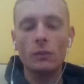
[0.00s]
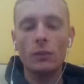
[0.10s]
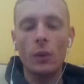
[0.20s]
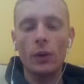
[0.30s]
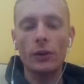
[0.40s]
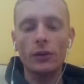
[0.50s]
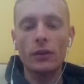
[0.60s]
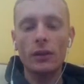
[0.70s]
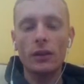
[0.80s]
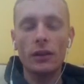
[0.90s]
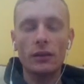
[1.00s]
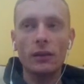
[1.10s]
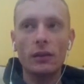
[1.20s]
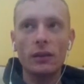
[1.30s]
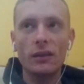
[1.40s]
more
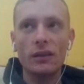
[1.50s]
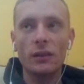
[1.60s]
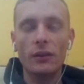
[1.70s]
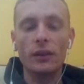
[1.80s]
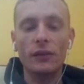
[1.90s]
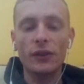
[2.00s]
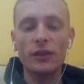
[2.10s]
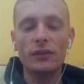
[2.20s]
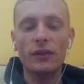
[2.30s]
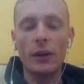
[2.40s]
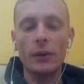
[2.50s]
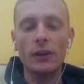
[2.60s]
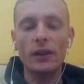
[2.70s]
in the first flower